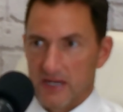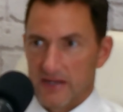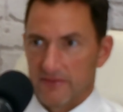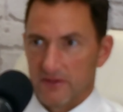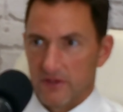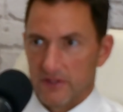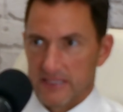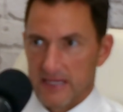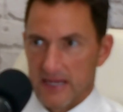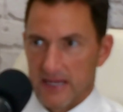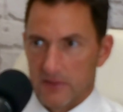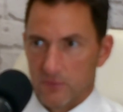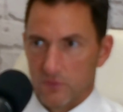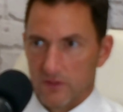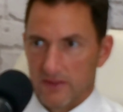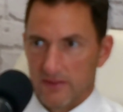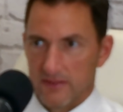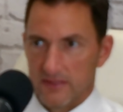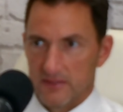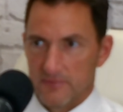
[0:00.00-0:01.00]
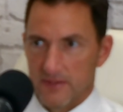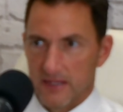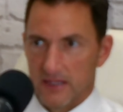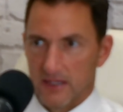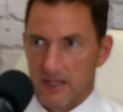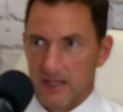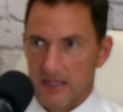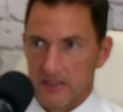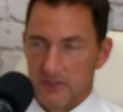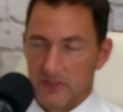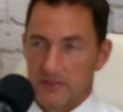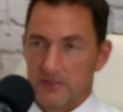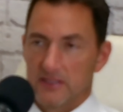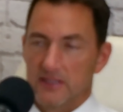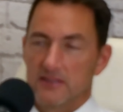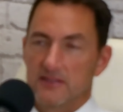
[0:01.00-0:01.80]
I've always had with these medications,